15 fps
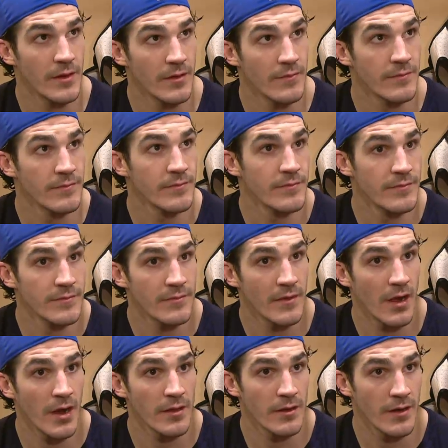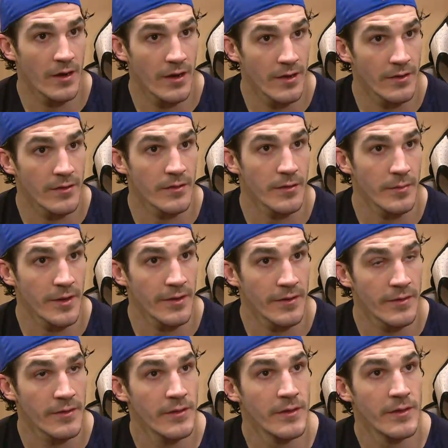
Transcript: know, a little harder, a little better.